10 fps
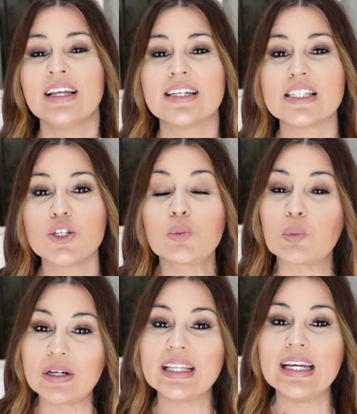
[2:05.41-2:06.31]
This is a
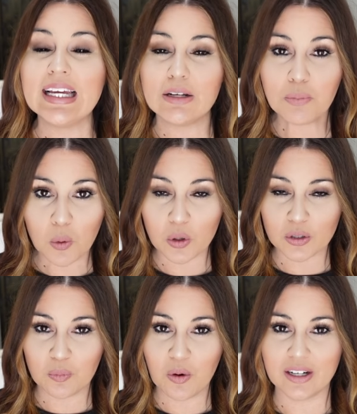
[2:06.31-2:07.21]
really
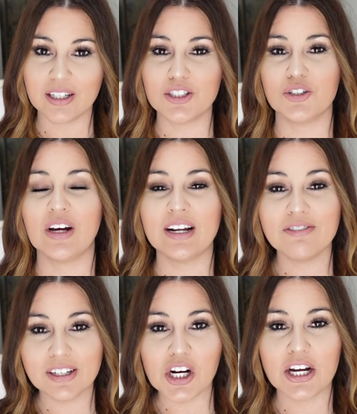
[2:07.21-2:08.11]
important one because you gotta
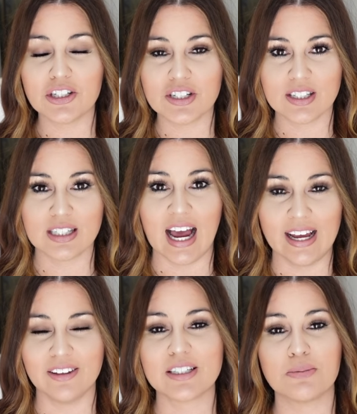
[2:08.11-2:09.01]
figure out your
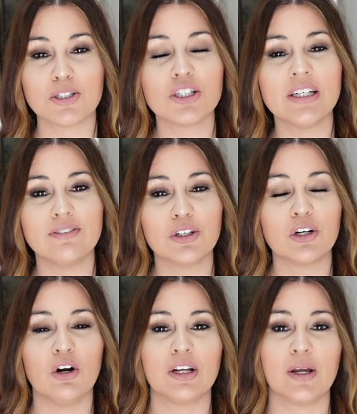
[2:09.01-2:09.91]
style, especially if
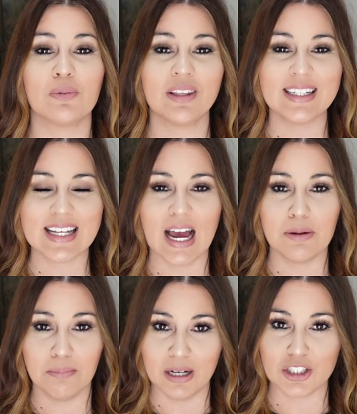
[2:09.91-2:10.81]
you're on a really
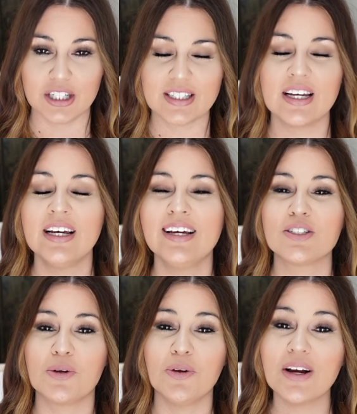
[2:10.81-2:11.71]
tight budget.
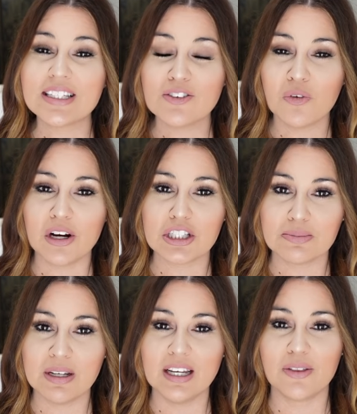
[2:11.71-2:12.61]
So you guys have watched
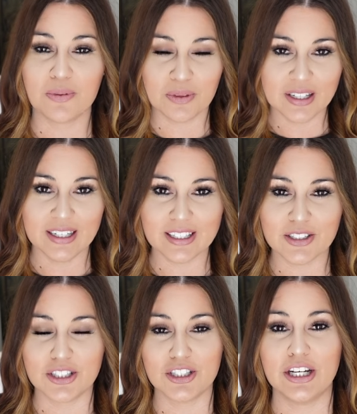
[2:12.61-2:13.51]
me through the
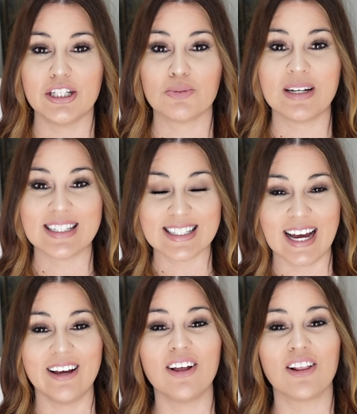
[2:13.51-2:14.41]
years change my
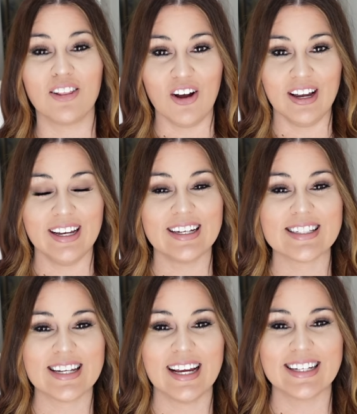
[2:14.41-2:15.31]
style a lot. It
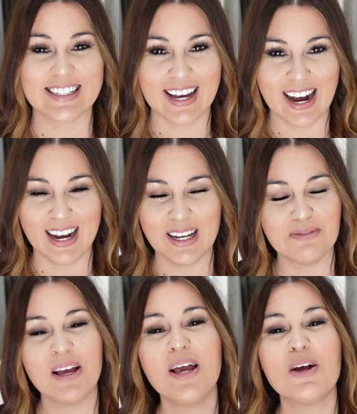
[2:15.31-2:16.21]
has taken
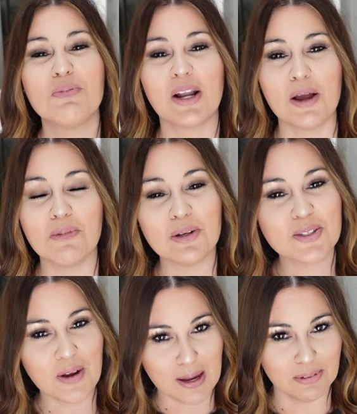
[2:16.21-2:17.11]
time, but I'm
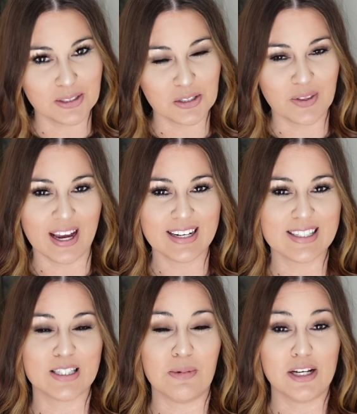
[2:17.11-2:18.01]
also able to do that because
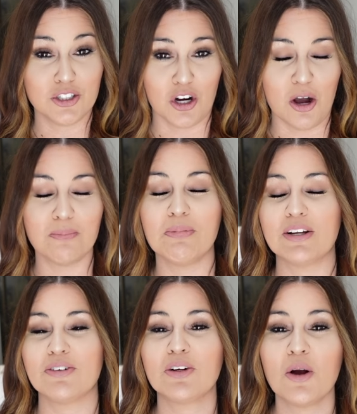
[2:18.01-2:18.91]
it's my job. But
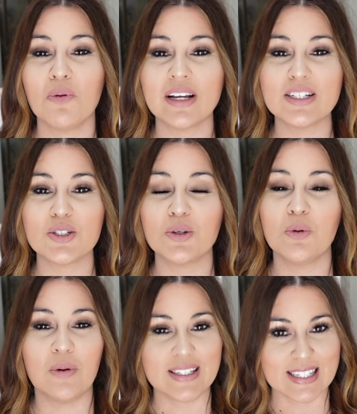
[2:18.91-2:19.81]
if you're not wanting to
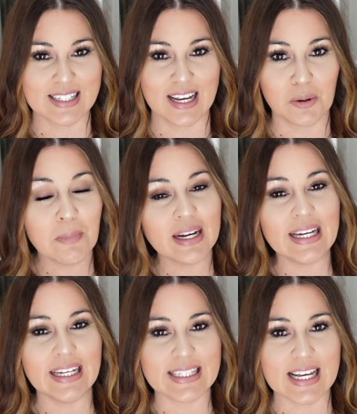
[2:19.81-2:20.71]
waste a ton of
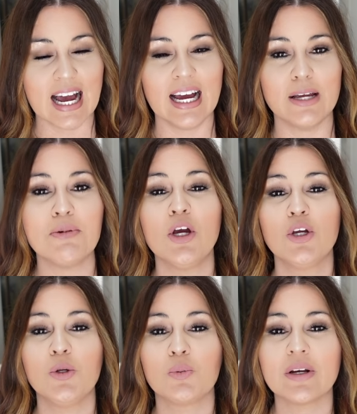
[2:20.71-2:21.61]
money and time,
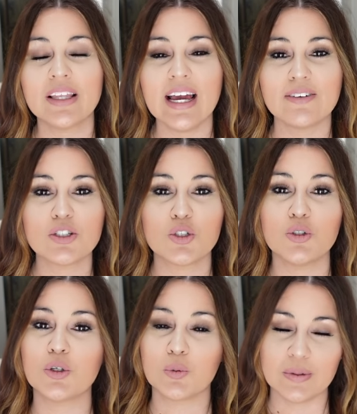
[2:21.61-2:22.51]
you really have to do
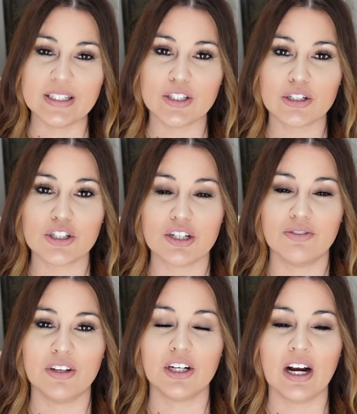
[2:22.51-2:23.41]
your research to
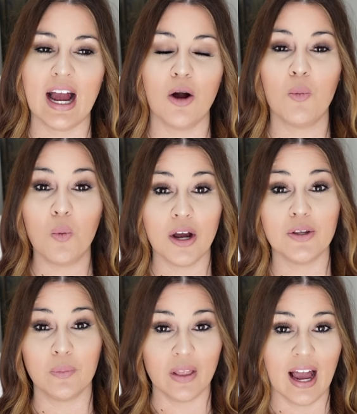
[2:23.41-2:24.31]
figure out what
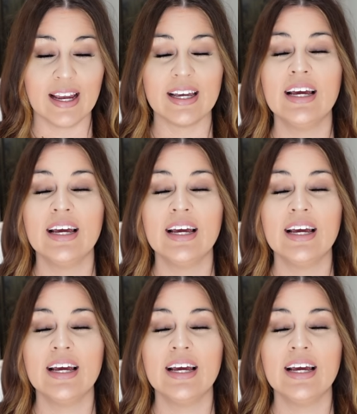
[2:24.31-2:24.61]
you like.